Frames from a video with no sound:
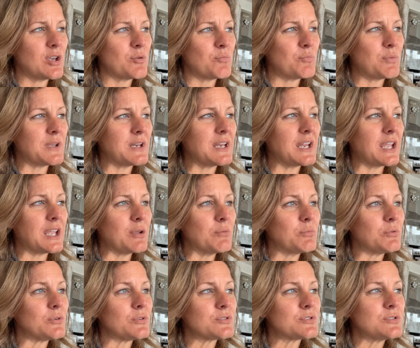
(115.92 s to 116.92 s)
been
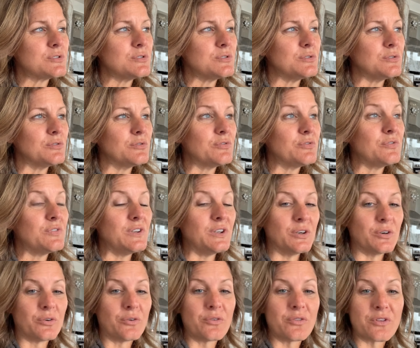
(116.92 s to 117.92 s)
able to
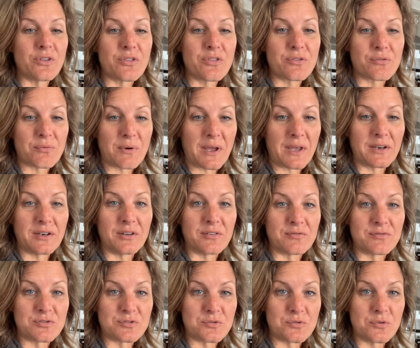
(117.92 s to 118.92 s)
feel the thread
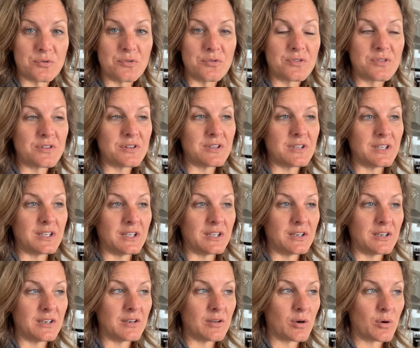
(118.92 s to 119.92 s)
of truth
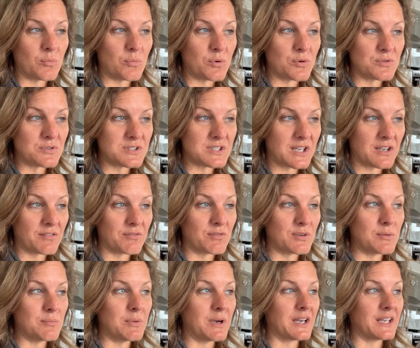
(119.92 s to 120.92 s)
in almost
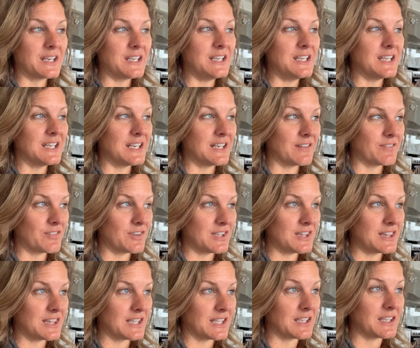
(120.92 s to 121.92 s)
everybody and
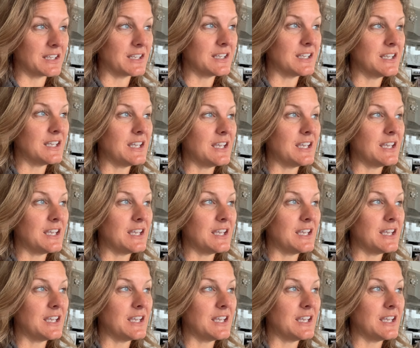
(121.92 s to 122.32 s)
everything.